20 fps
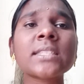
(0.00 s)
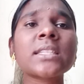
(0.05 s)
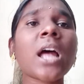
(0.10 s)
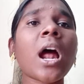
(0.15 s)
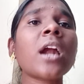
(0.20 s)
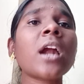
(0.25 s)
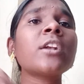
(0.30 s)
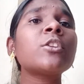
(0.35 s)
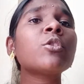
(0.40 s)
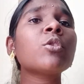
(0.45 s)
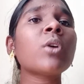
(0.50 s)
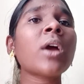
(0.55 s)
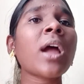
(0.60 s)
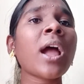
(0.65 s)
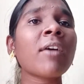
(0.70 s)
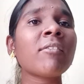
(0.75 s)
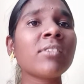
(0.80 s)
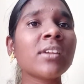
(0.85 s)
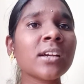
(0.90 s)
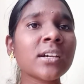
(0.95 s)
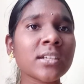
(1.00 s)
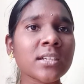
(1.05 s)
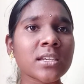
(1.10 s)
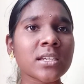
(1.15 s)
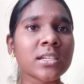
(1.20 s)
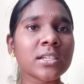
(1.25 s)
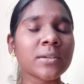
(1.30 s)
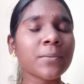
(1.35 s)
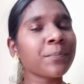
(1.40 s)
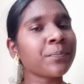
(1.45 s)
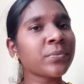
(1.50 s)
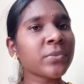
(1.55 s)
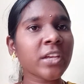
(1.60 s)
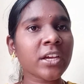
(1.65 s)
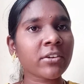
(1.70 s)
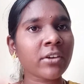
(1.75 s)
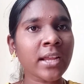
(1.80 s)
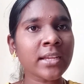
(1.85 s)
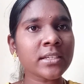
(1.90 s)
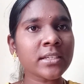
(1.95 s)
that you have learned,
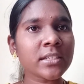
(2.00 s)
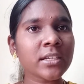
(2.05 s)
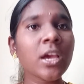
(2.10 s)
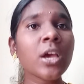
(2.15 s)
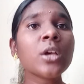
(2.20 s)
right?